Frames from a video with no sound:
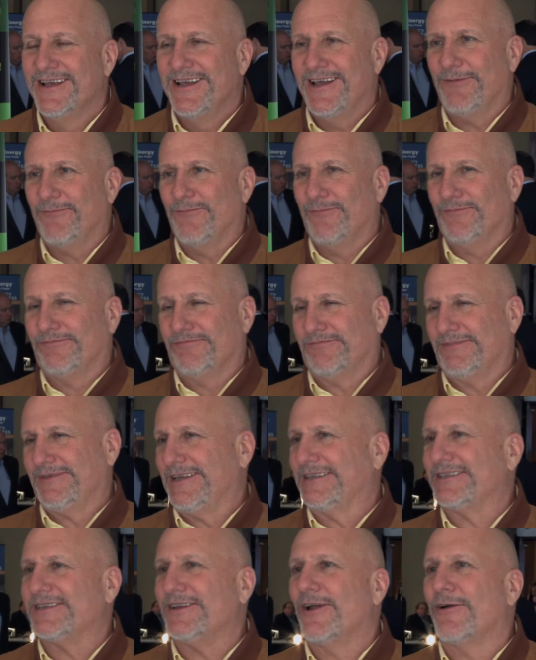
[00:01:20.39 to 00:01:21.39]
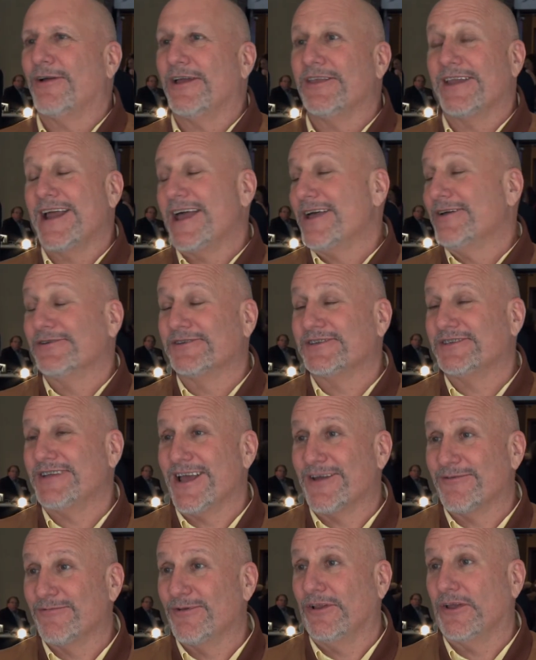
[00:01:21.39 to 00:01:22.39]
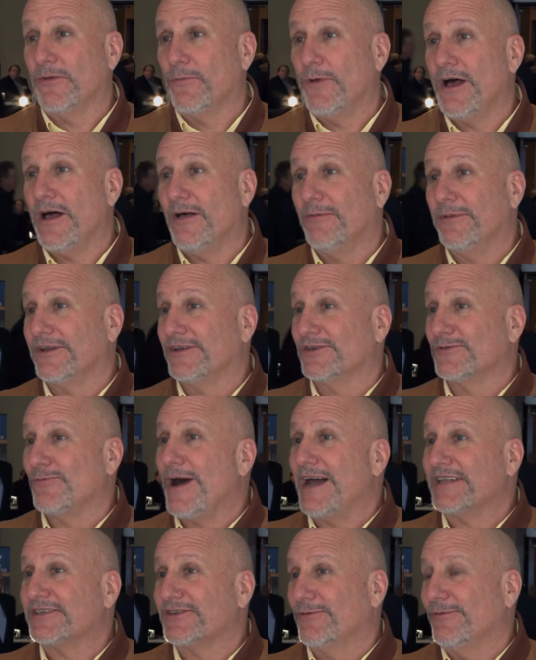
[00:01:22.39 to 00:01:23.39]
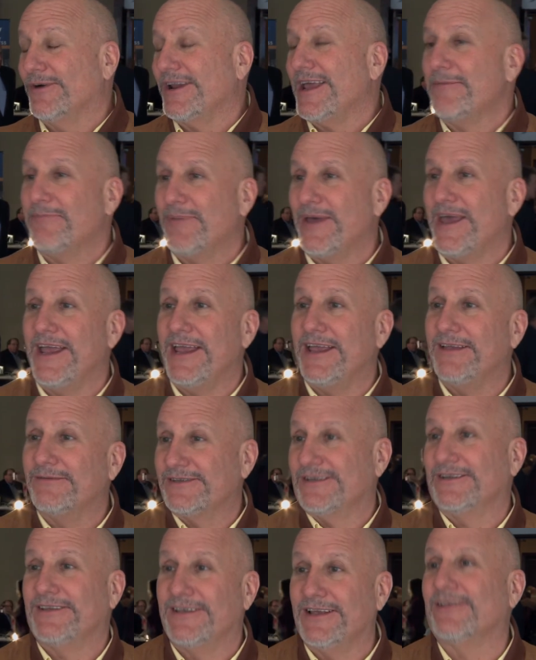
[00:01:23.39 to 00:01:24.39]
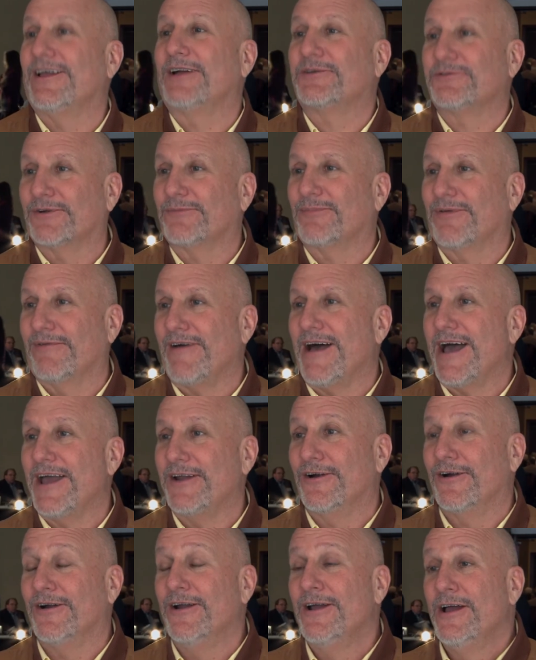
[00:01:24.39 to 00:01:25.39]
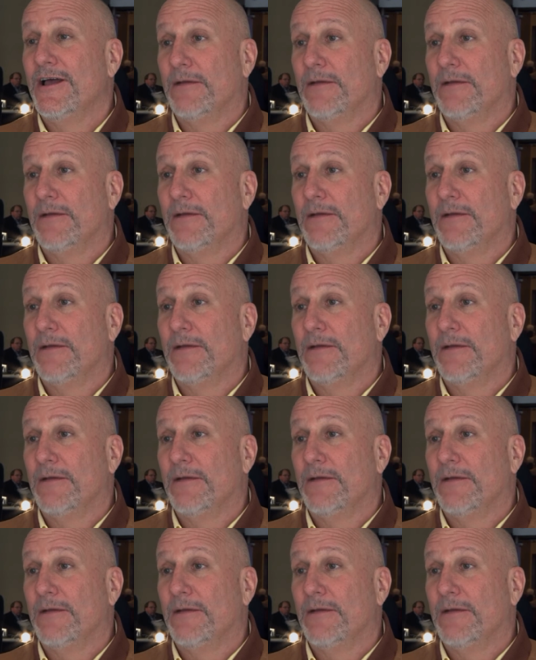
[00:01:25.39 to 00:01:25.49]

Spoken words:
And it's an area that I understand really well because watts are what I pay to the electric provider,